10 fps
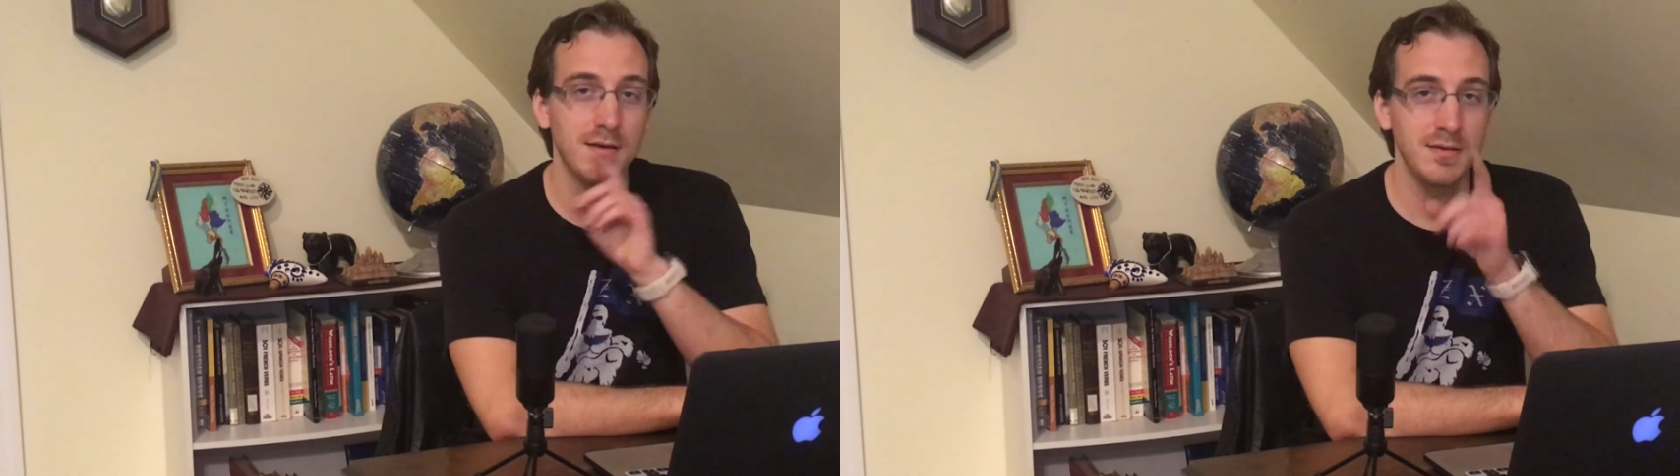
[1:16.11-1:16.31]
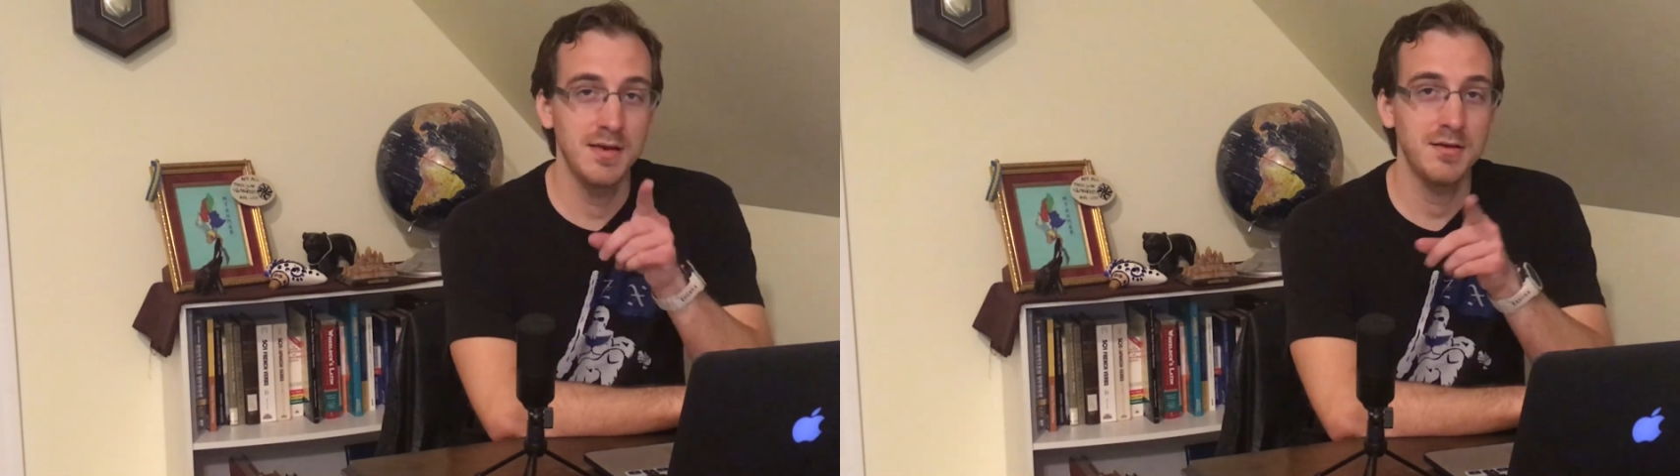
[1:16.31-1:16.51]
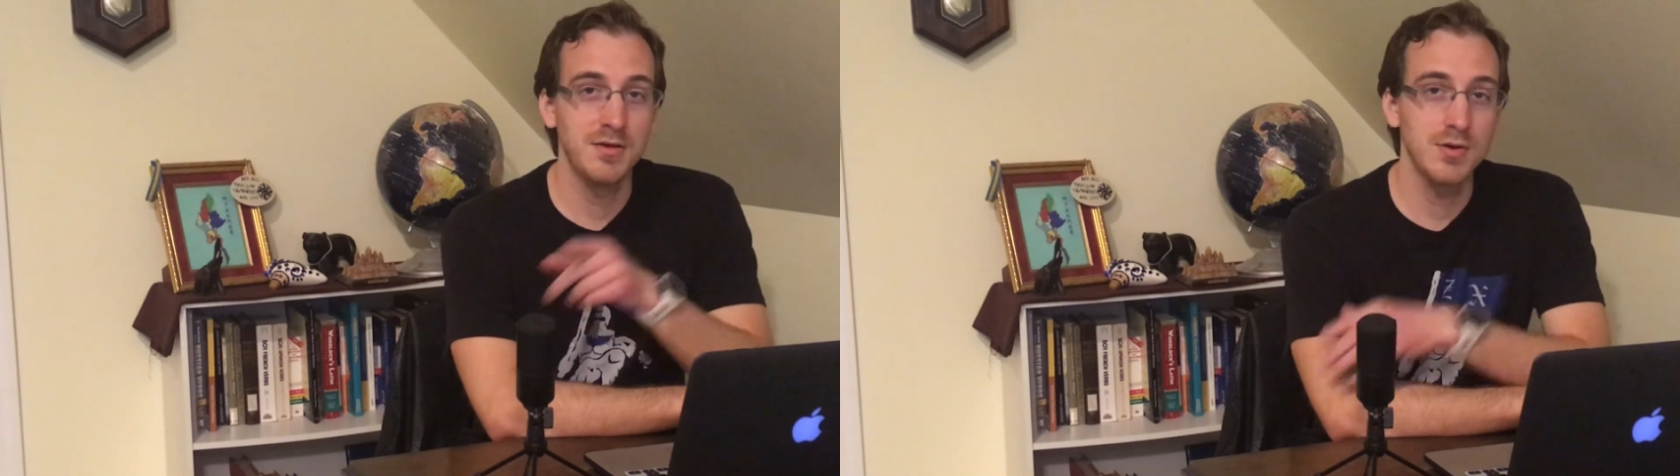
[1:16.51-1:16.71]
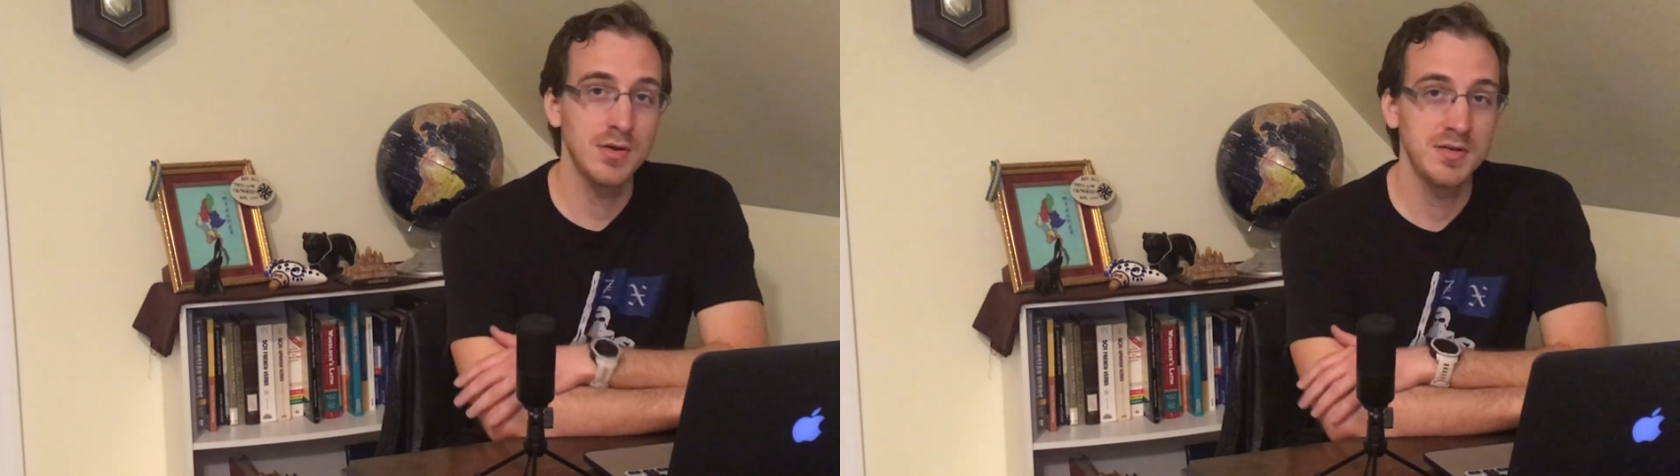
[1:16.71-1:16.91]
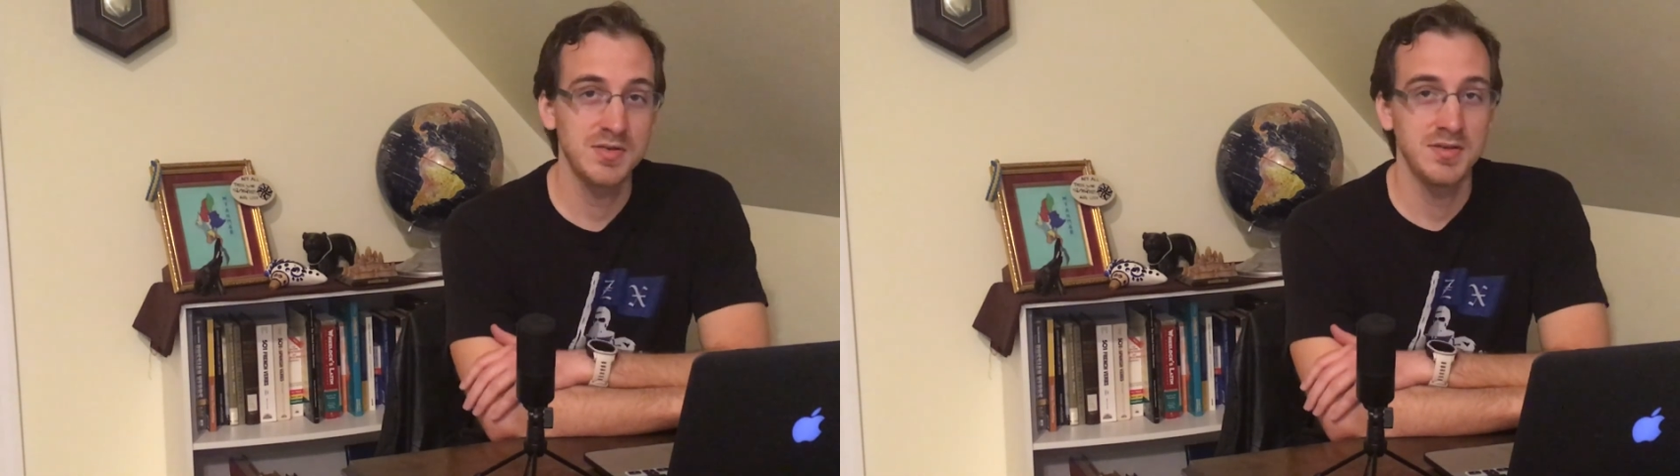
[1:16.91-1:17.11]
get
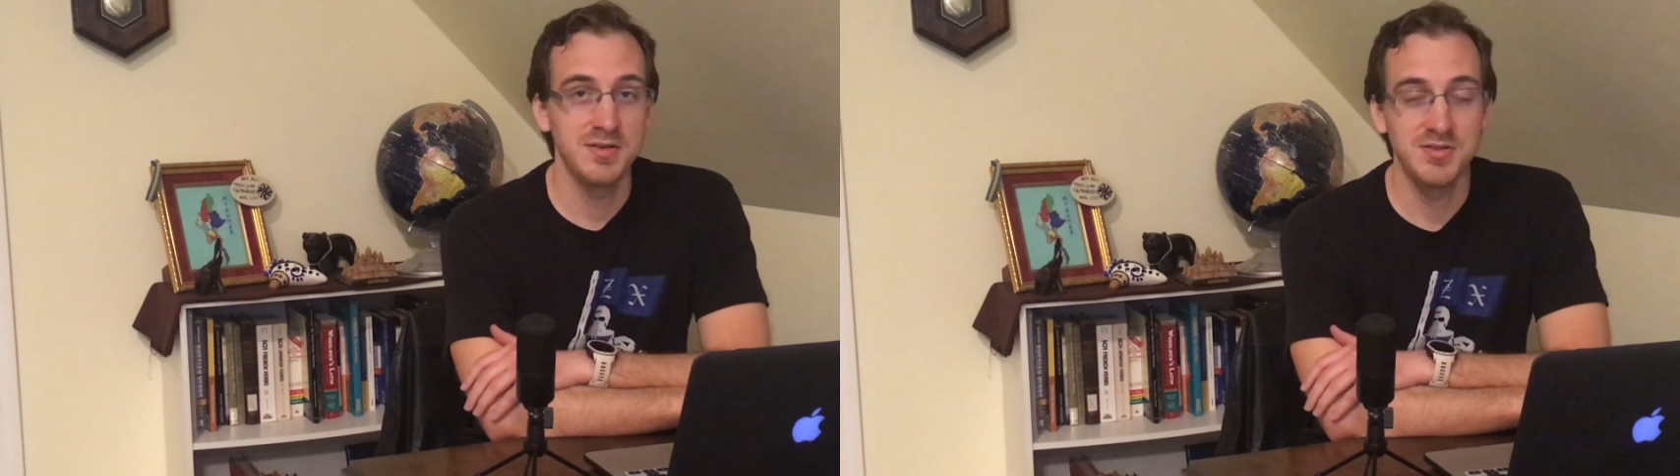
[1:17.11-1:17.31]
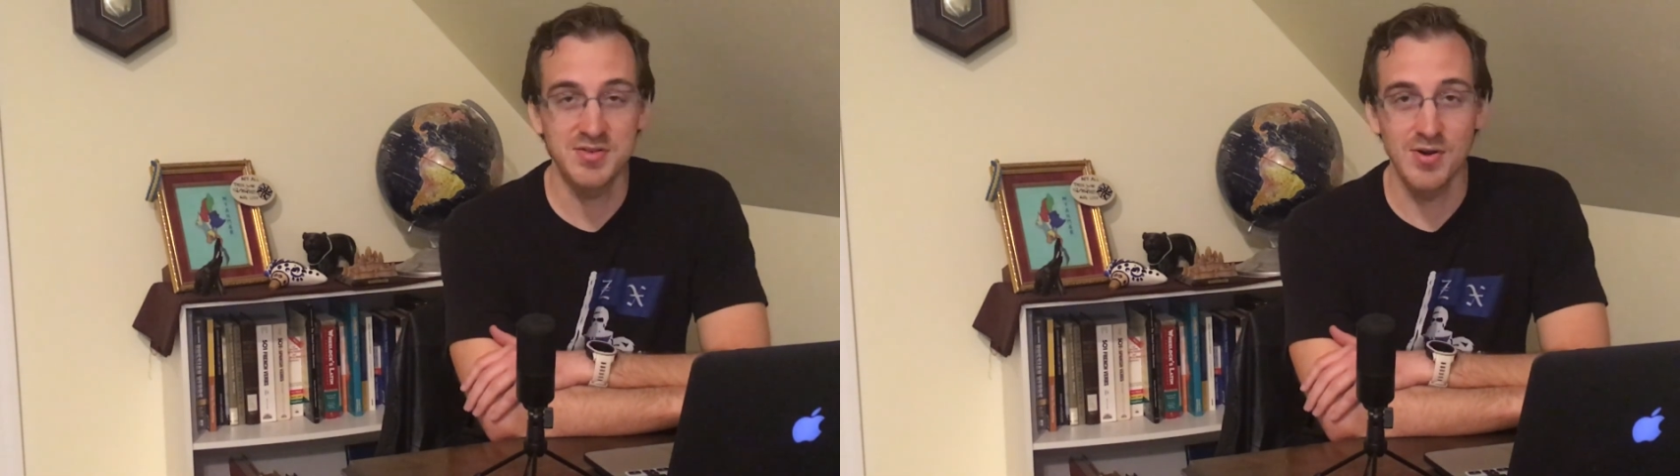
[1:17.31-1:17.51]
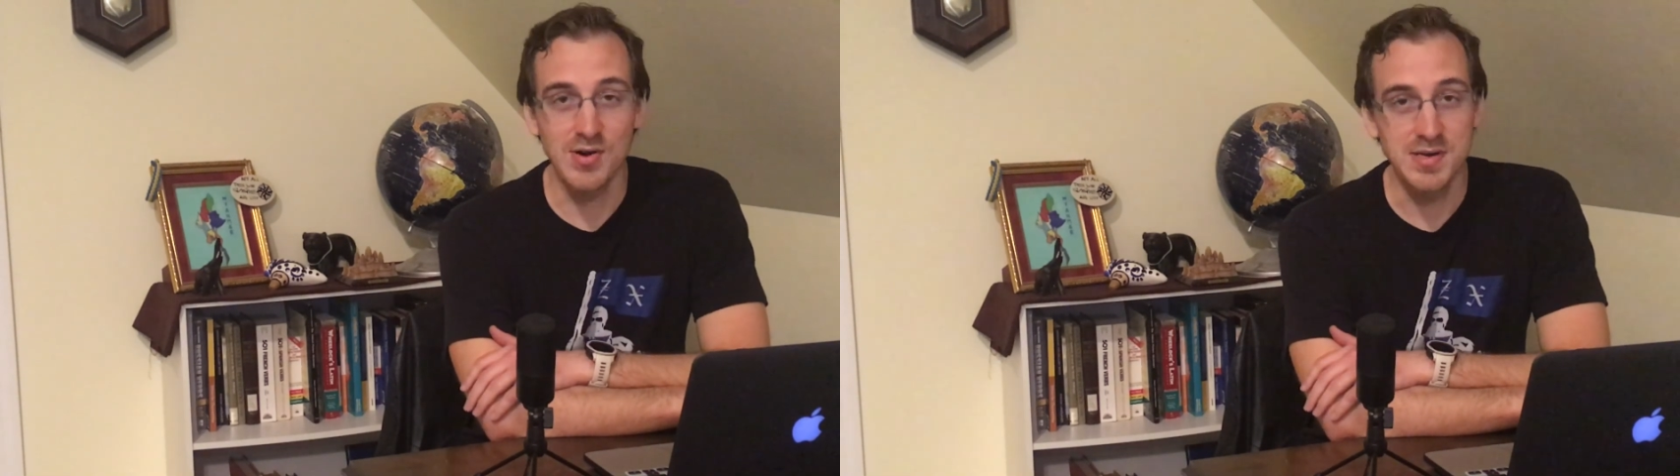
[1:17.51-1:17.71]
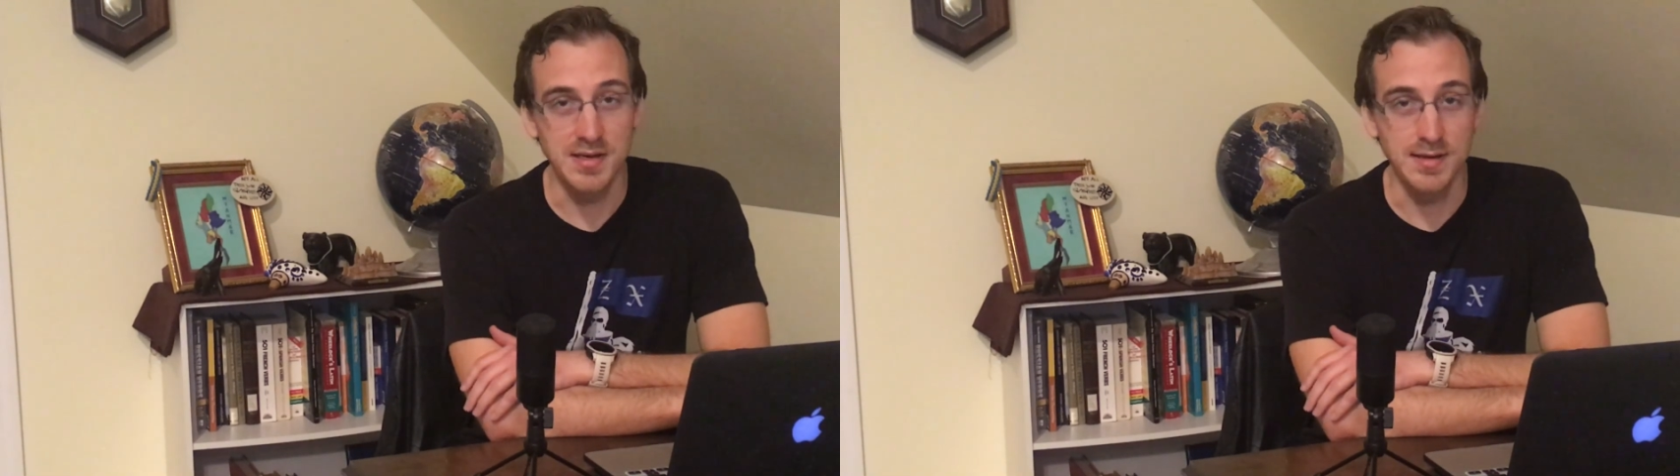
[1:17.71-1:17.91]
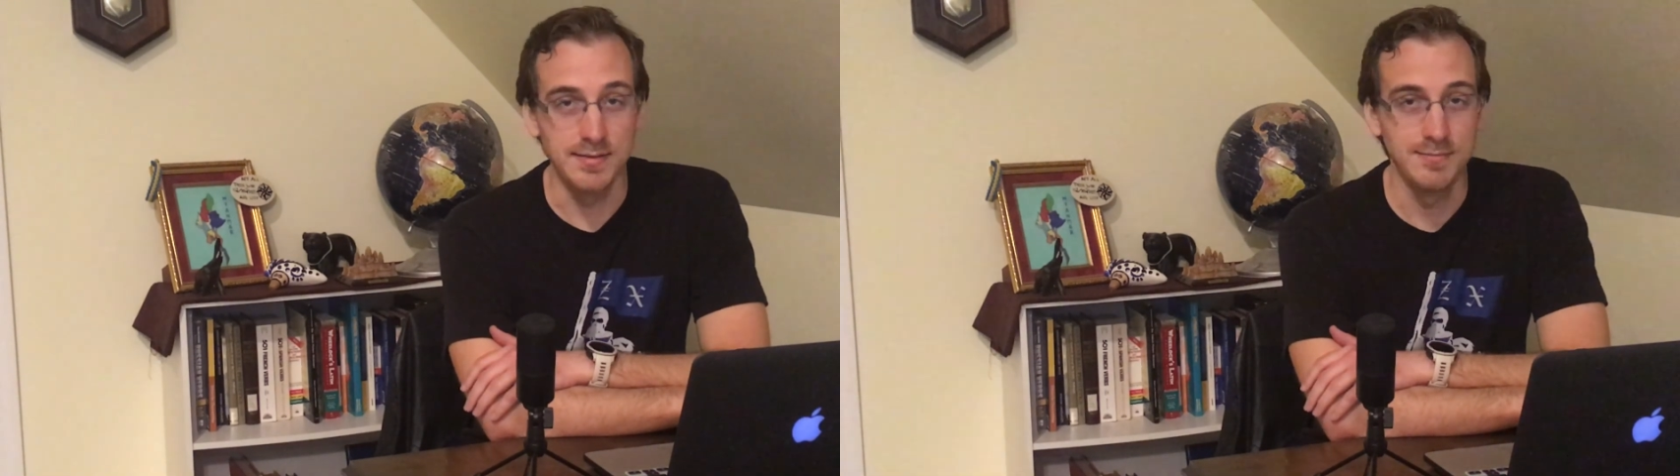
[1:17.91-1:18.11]
curious and start digging.